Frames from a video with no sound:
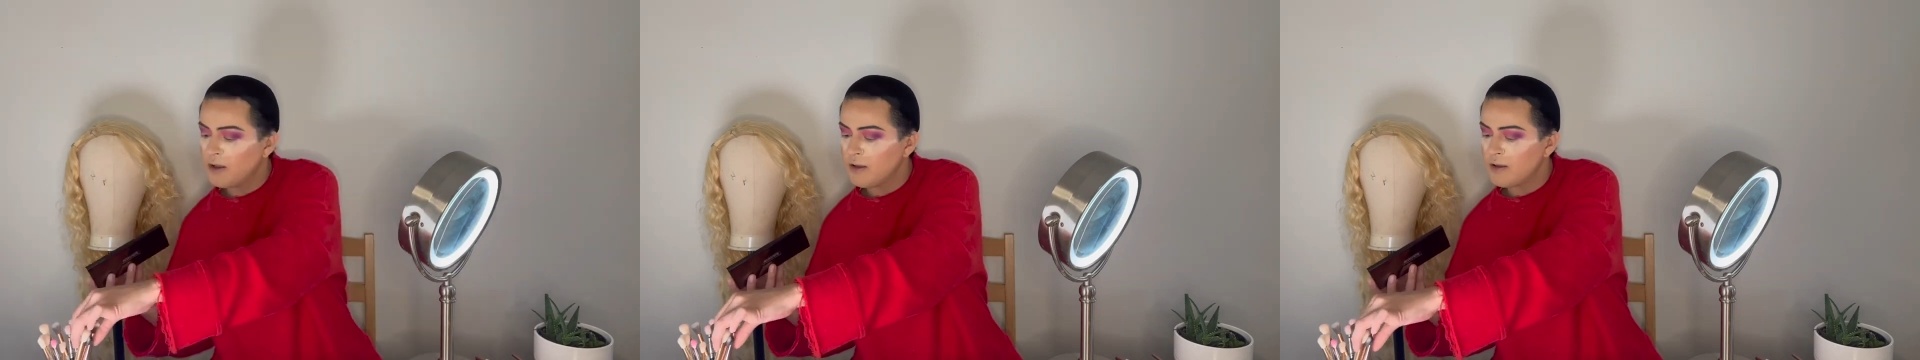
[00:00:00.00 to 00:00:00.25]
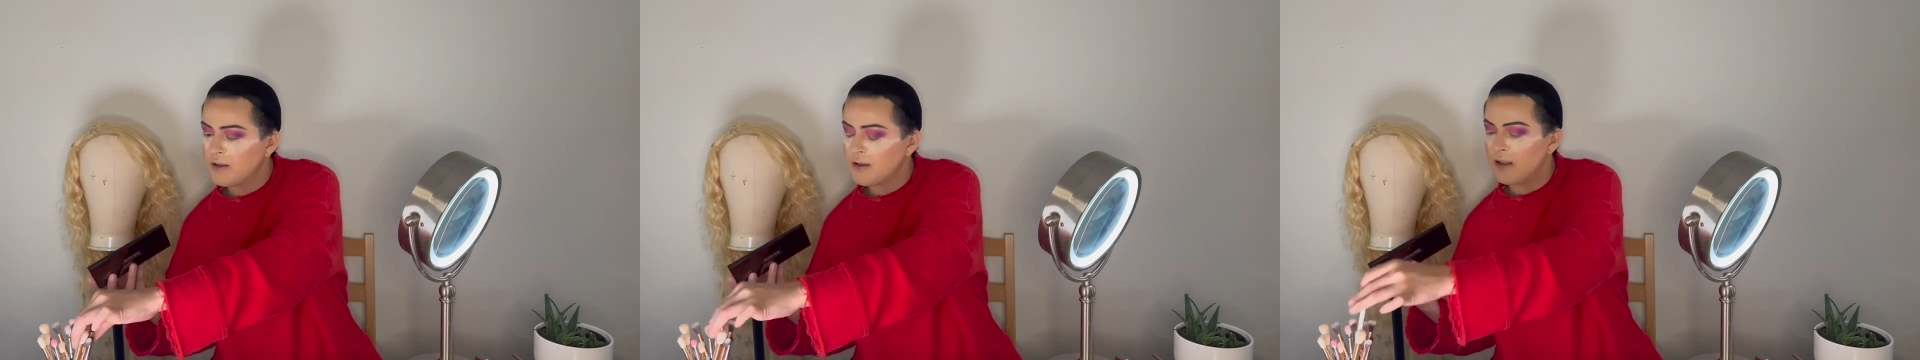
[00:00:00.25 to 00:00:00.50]
to
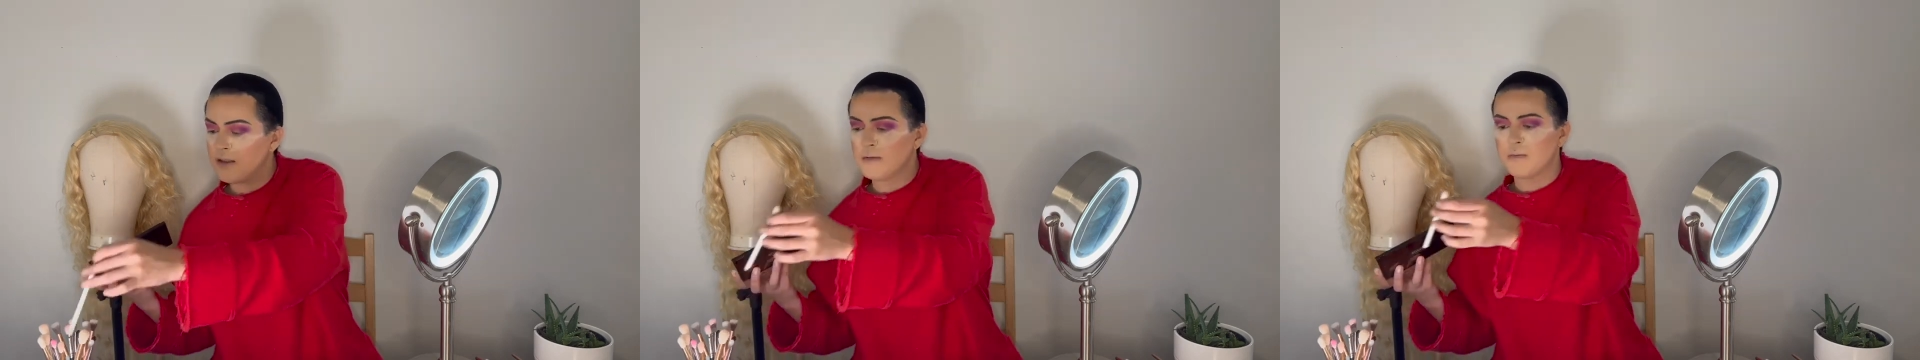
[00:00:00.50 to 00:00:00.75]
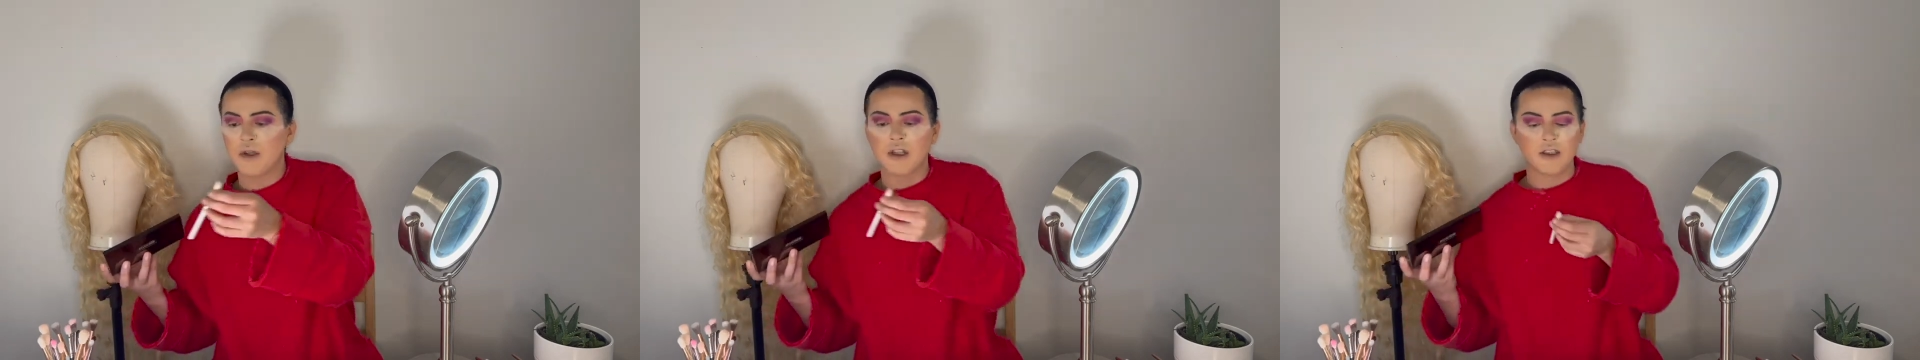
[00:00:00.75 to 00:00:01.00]
use this
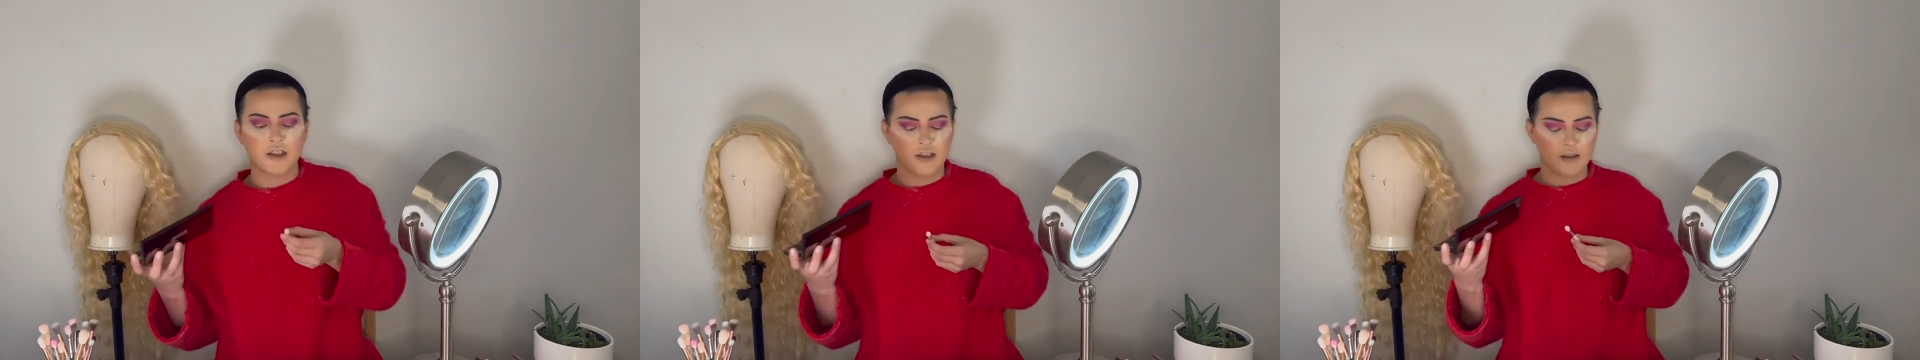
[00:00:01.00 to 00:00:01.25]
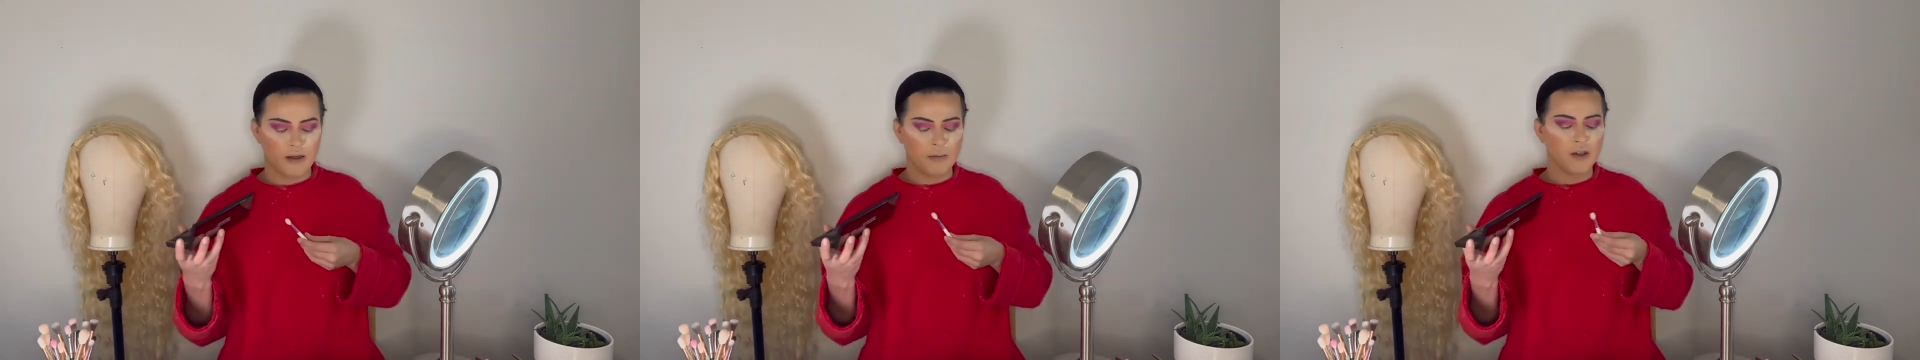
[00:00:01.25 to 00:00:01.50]
brush.
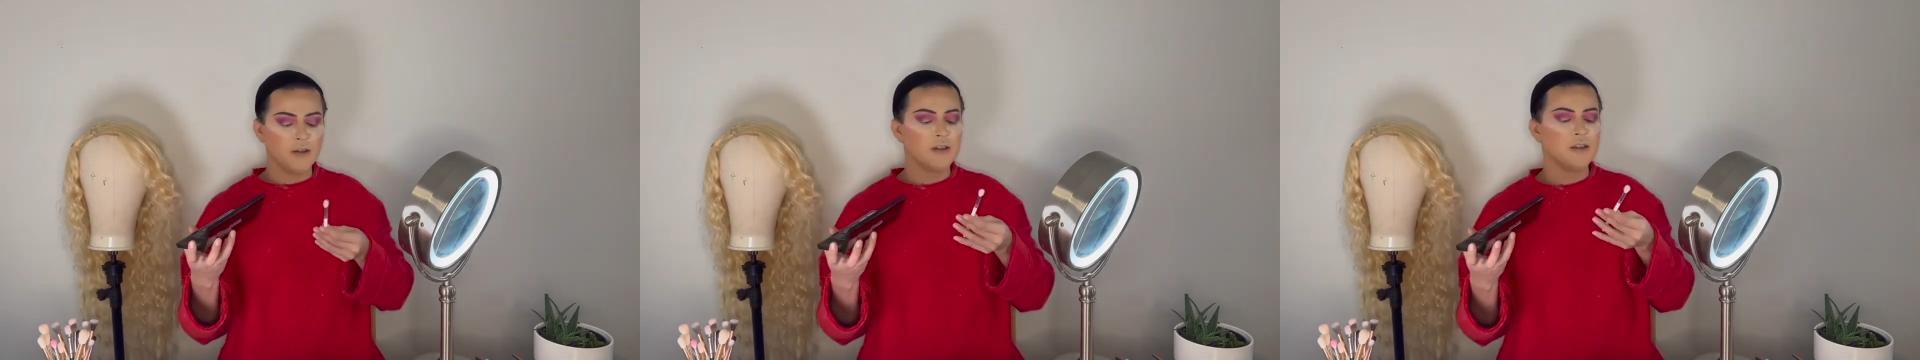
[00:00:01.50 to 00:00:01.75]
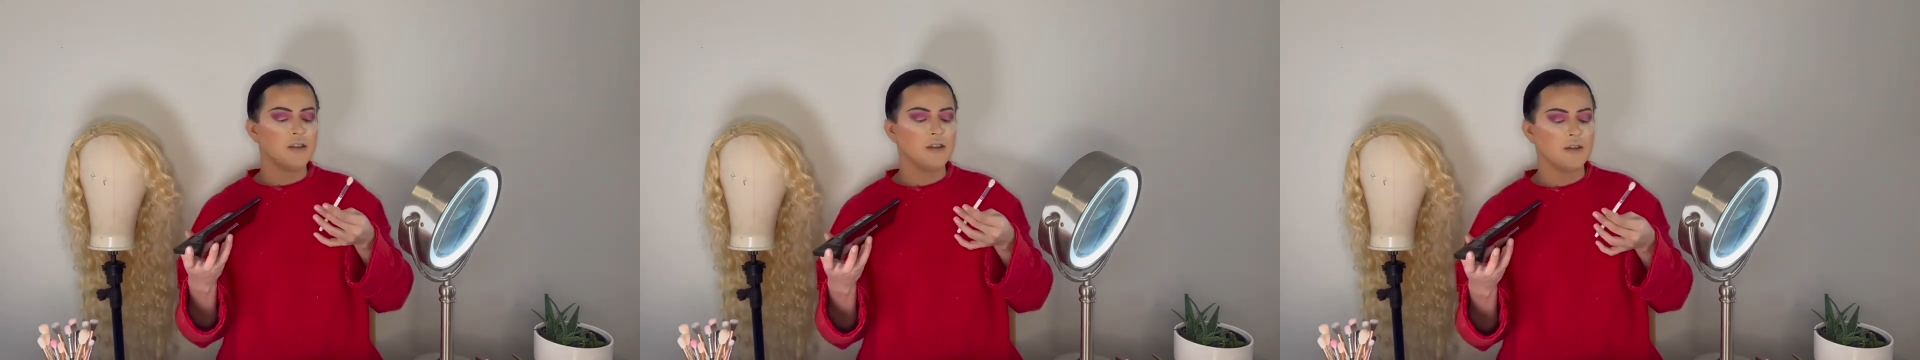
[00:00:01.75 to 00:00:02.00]
I'm going
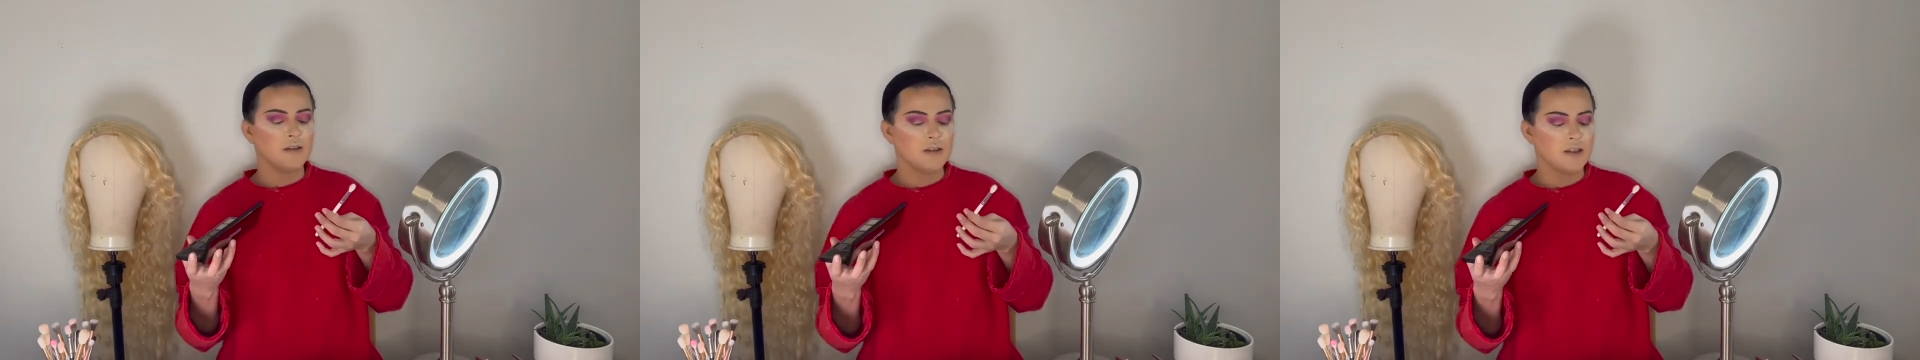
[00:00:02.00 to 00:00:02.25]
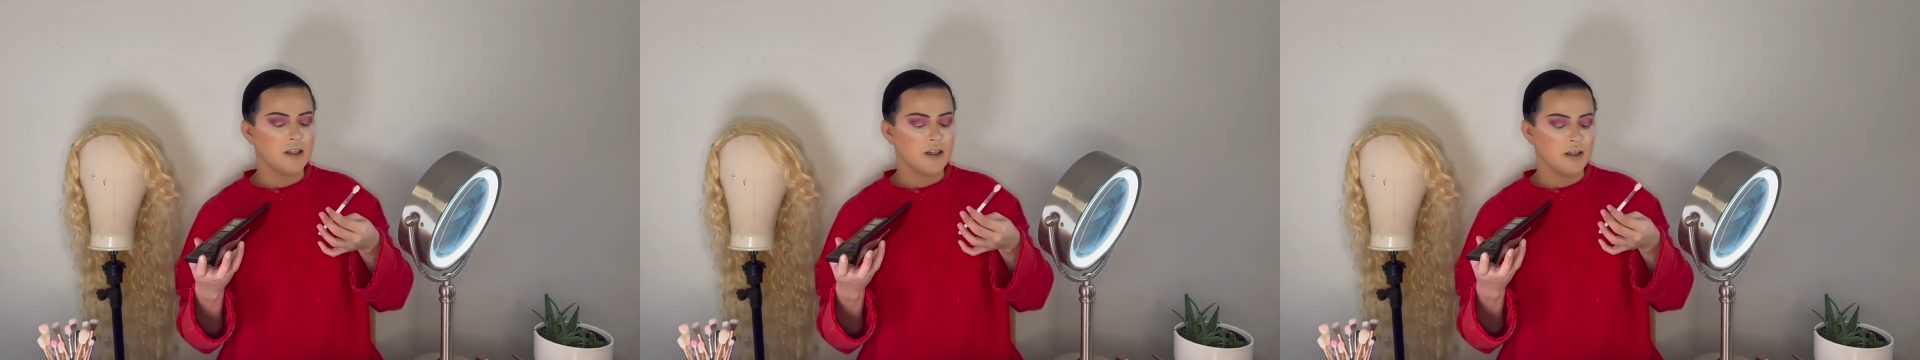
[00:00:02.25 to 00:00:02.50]
to use
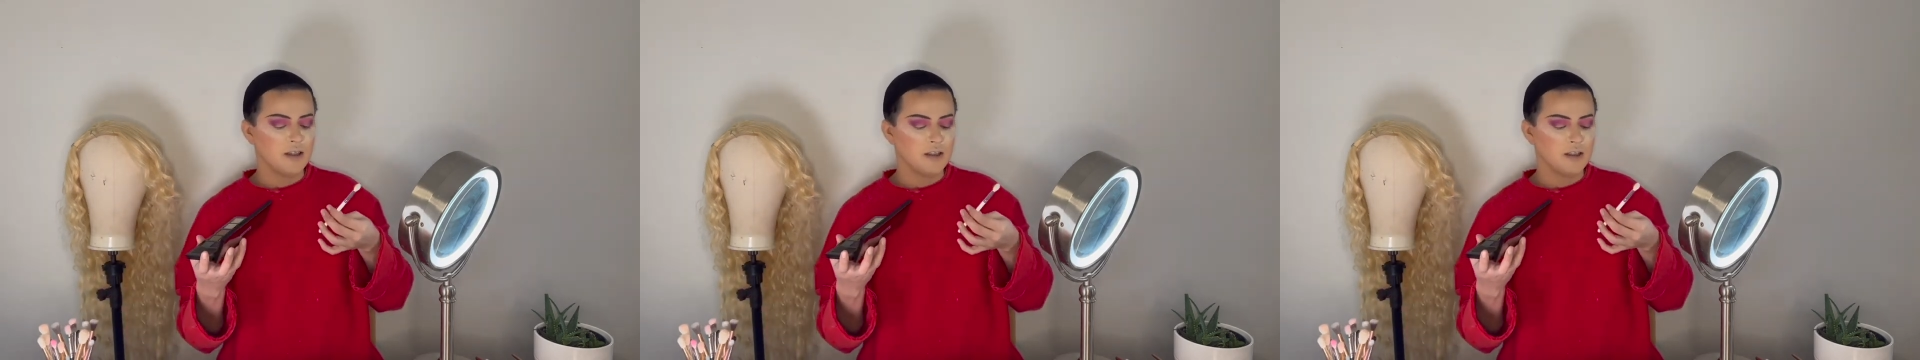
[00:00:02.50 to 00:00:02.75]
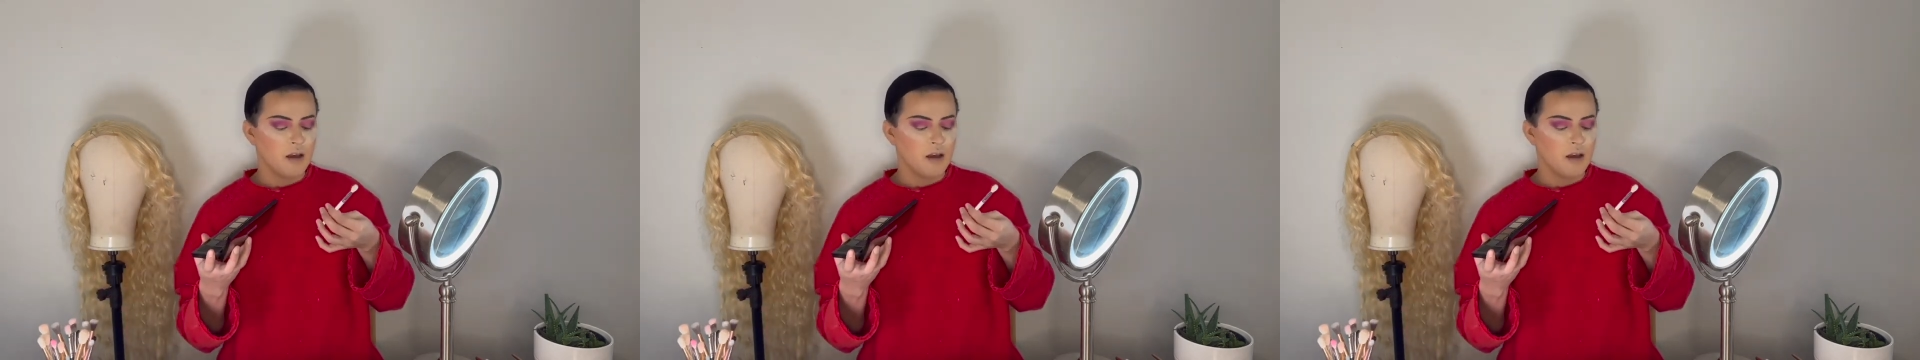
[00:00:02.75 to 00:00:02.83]
this